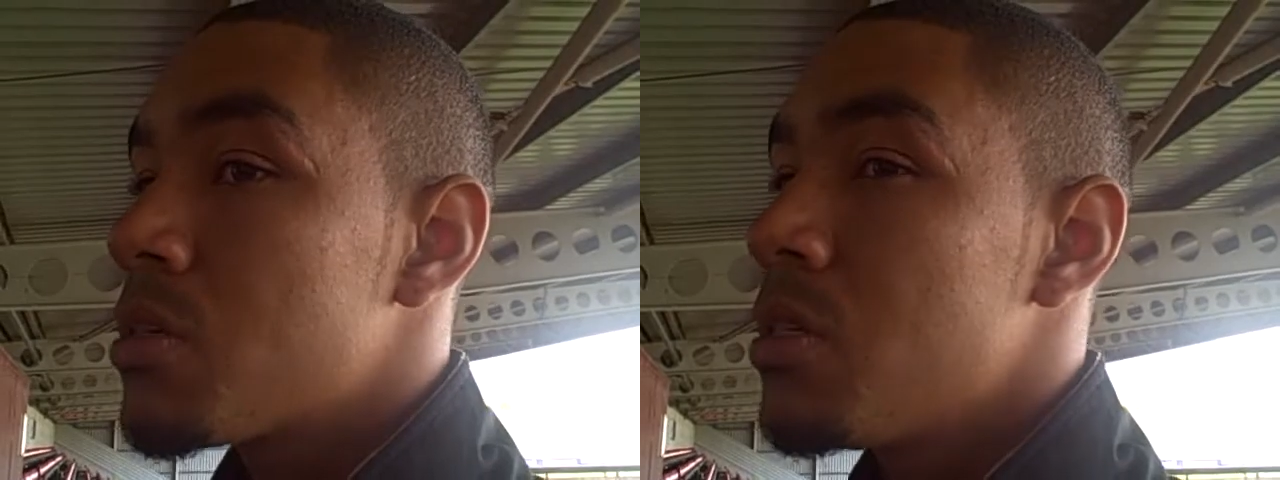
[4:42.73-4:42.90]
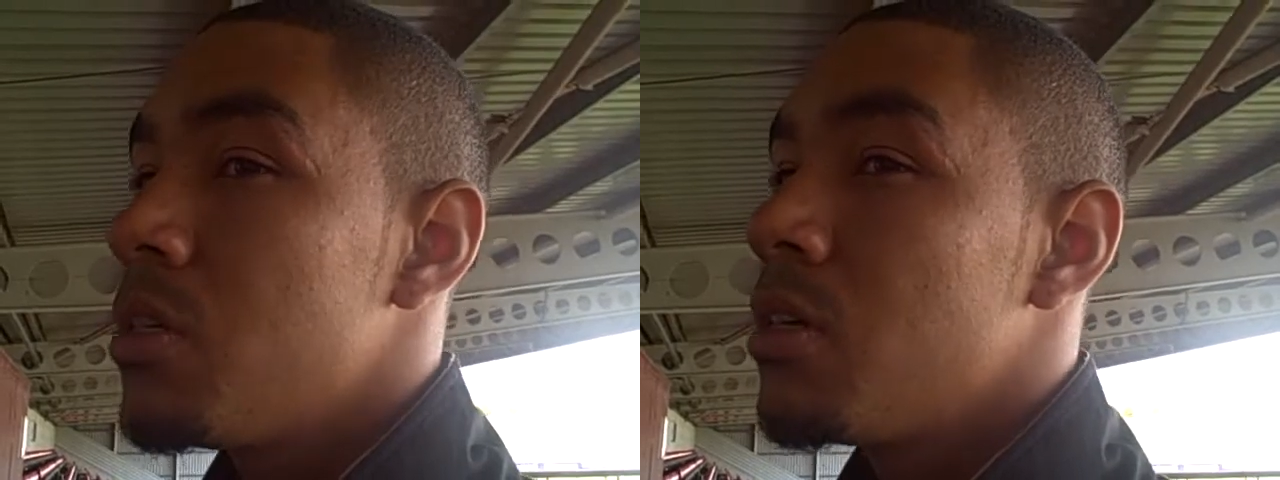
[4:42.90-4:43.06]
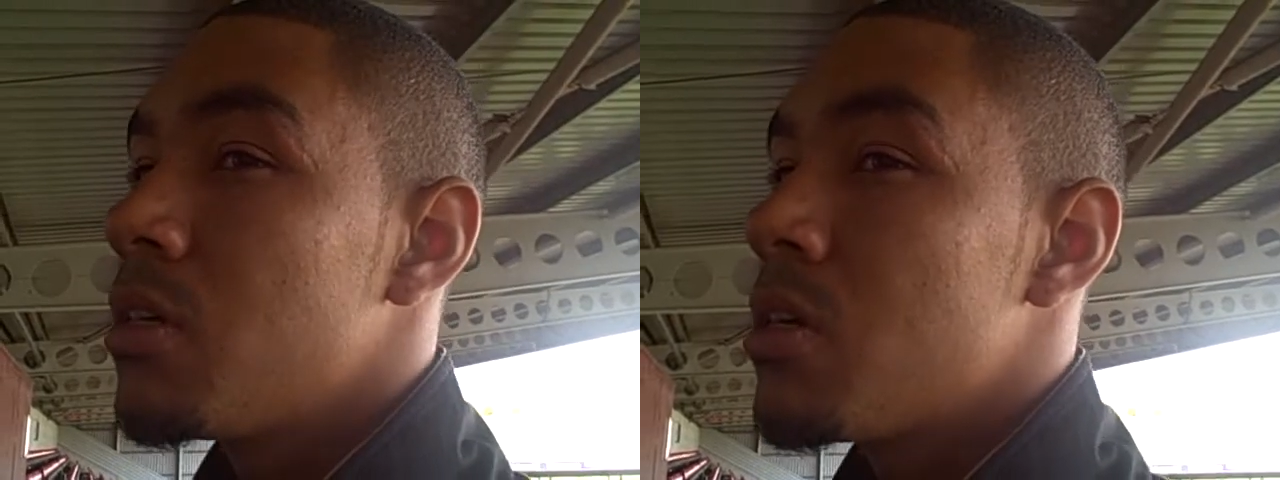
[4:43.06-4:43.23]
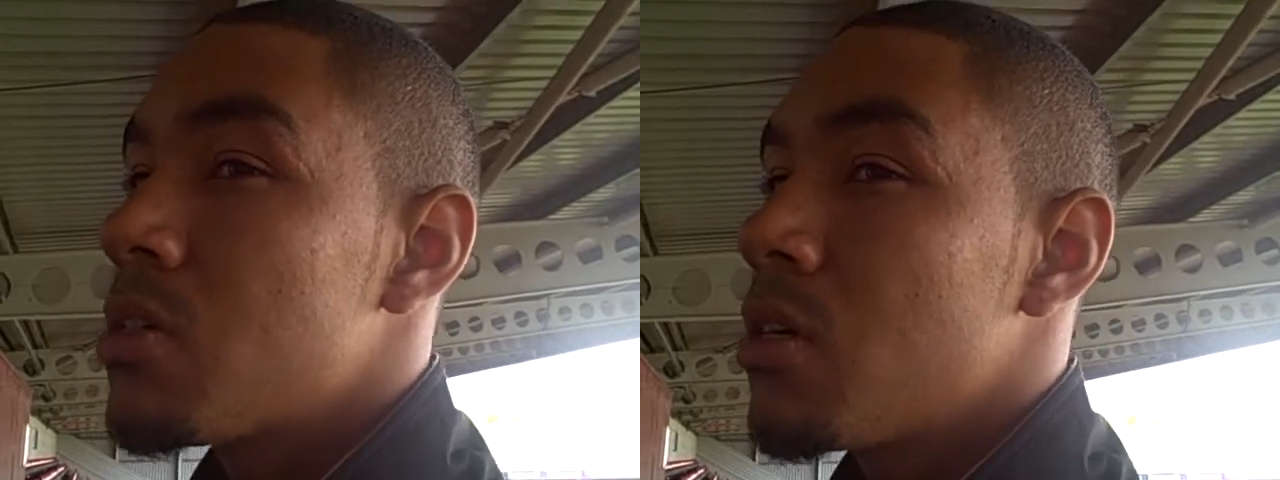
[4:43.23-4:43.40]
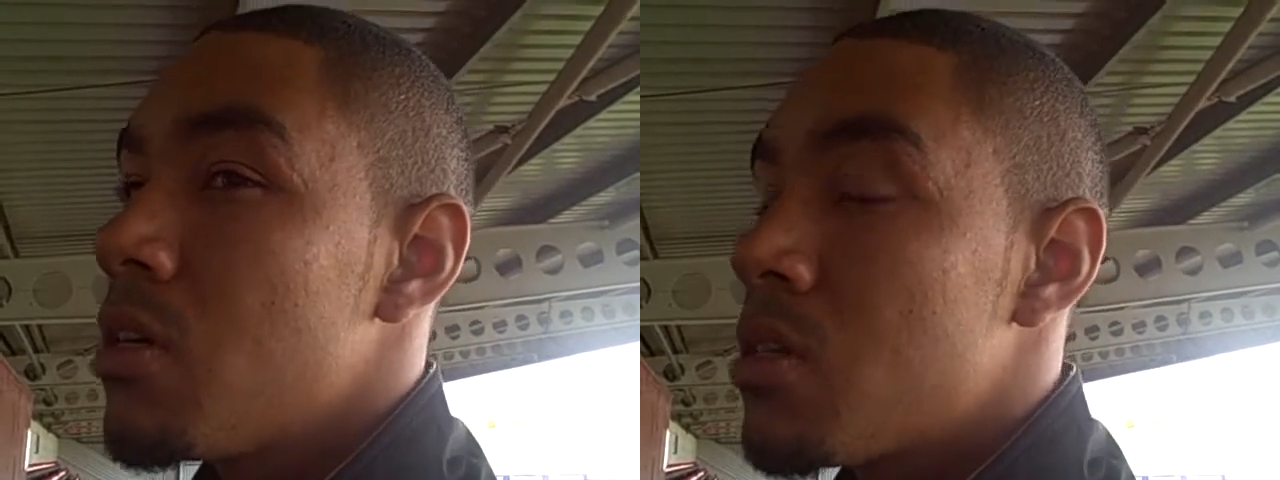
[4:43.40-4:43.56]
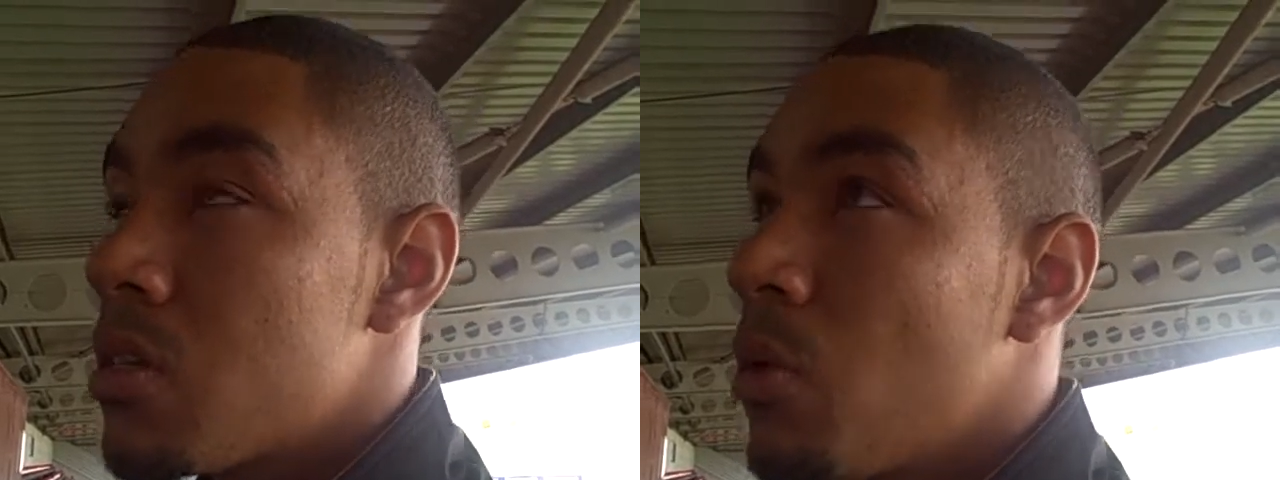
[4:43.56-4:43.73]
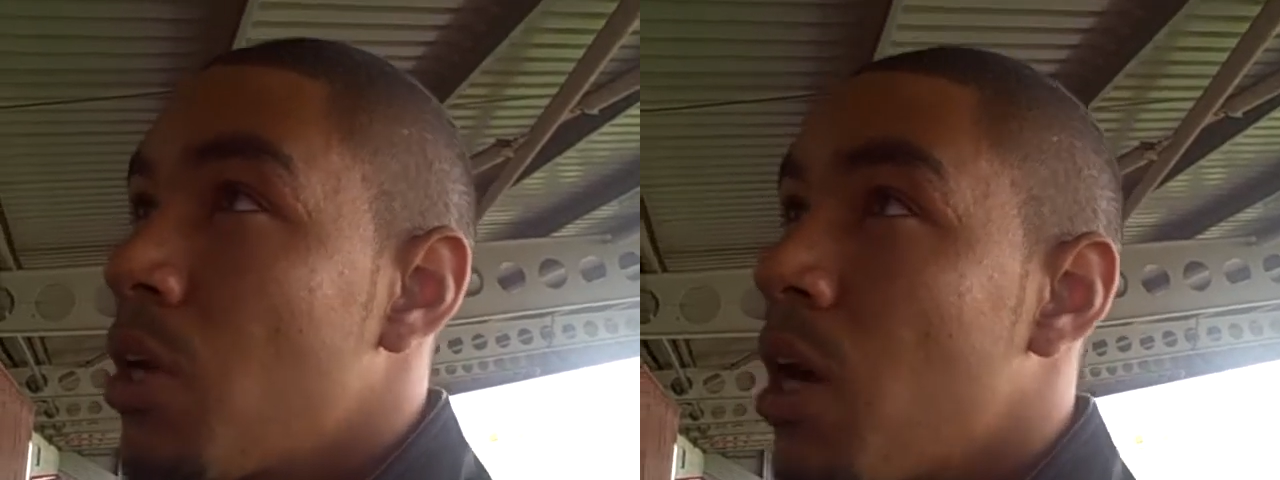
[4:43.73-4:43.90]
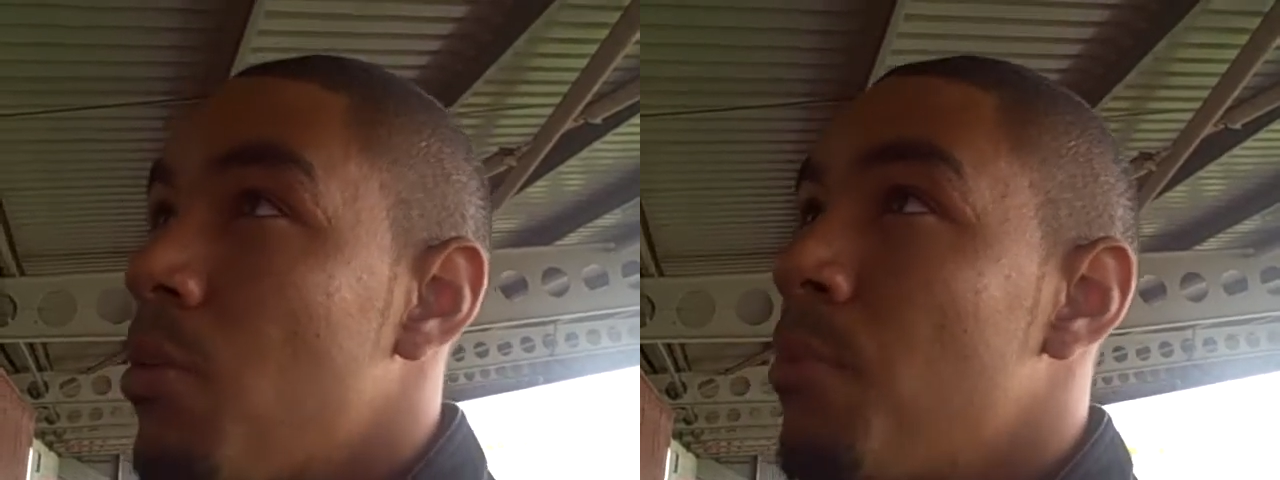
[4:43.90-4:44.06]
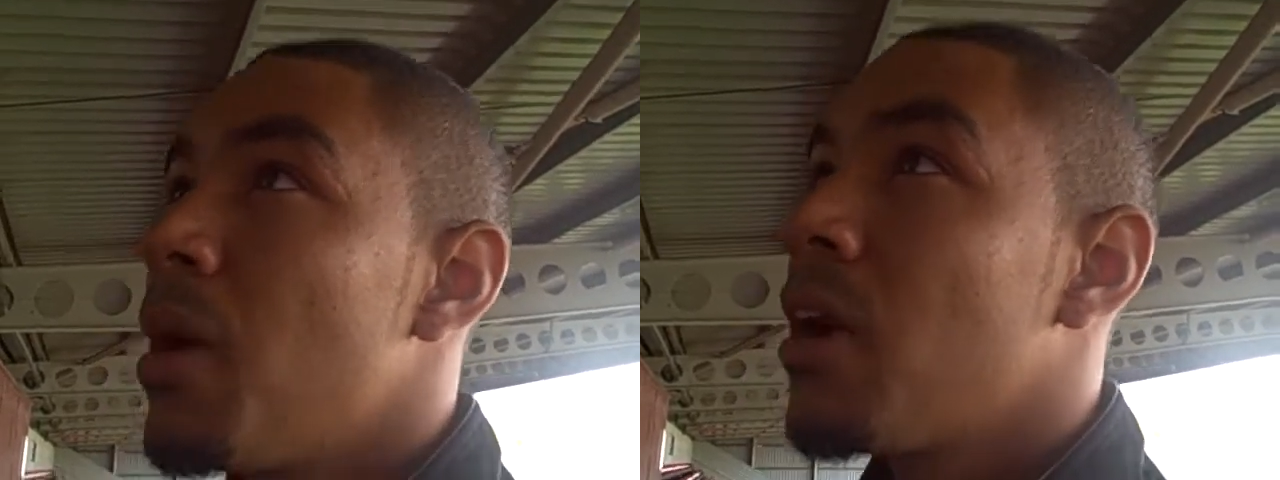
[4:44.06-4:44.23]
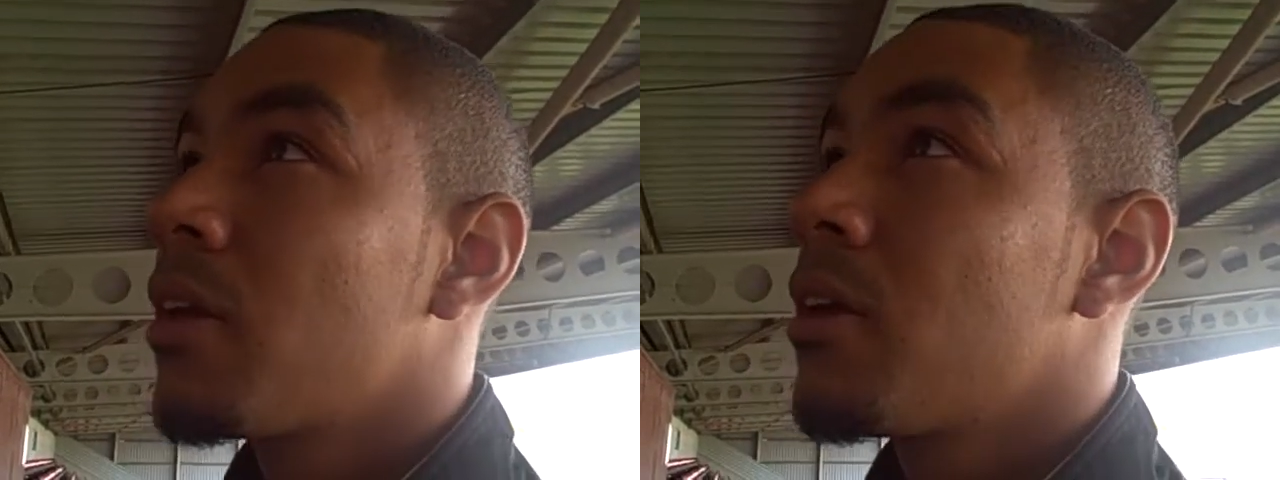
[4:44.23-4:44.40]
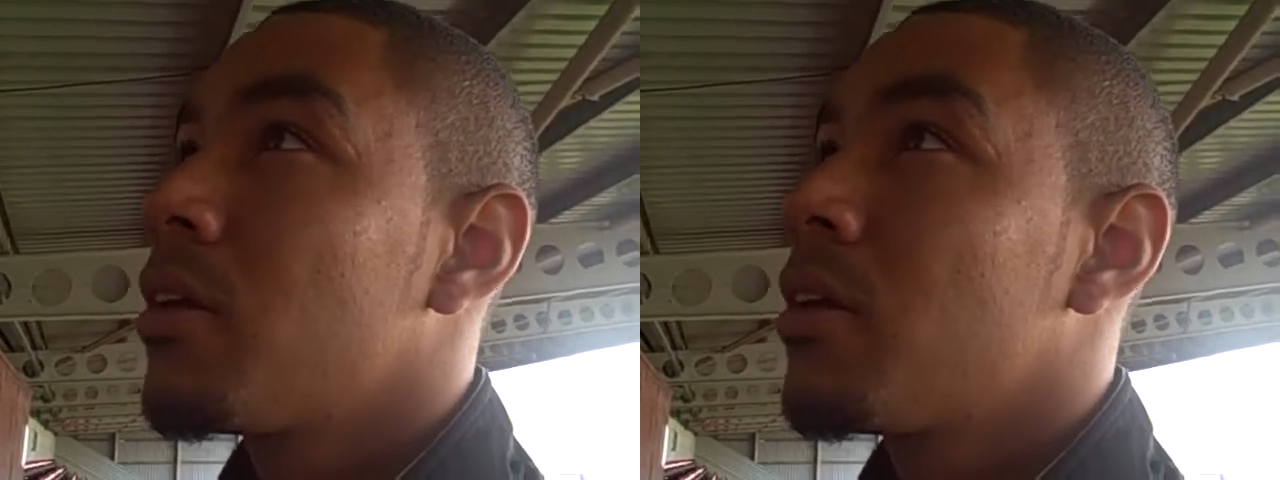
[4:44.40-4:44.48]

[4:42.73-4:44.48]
see it's slowly coming back.